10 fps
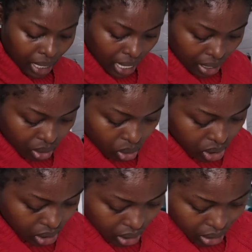Bella, I
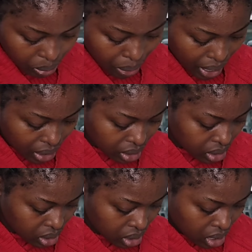got three
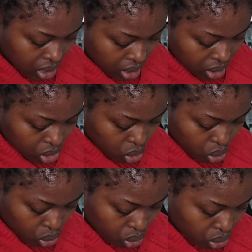packs,
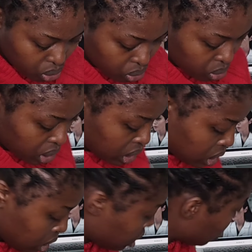two, three.
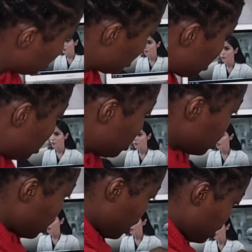
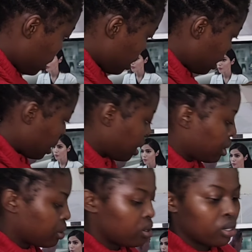And then
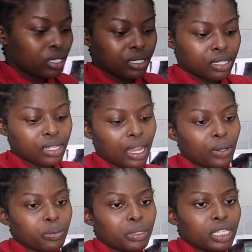I got
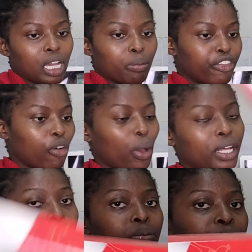aluminium
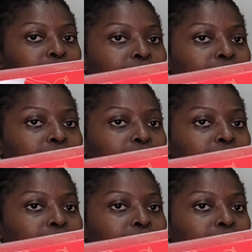foil,